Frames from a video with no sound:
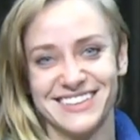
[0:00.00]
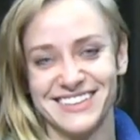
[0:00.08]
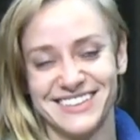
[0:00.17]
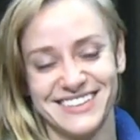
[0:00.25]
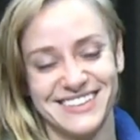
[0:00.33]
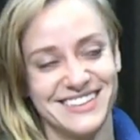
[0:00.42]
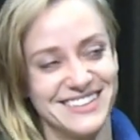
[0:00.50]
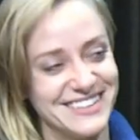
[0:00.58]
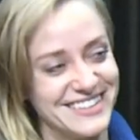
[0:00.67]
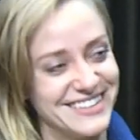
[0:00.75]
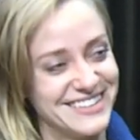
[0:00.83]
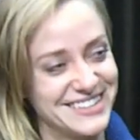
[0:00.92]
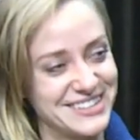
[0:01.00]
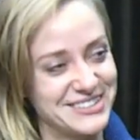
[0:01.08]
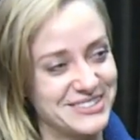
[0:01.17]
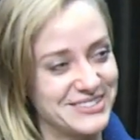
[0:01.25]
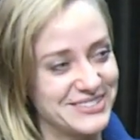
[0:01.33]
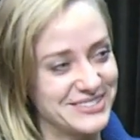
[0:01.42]

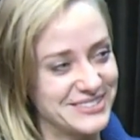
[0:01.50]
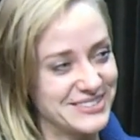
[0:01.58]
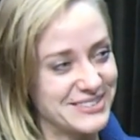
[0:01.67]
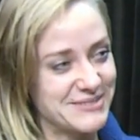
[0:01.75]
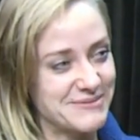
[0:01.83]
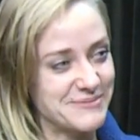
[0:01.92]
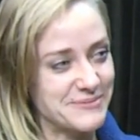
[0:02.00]
This person isn't speaking.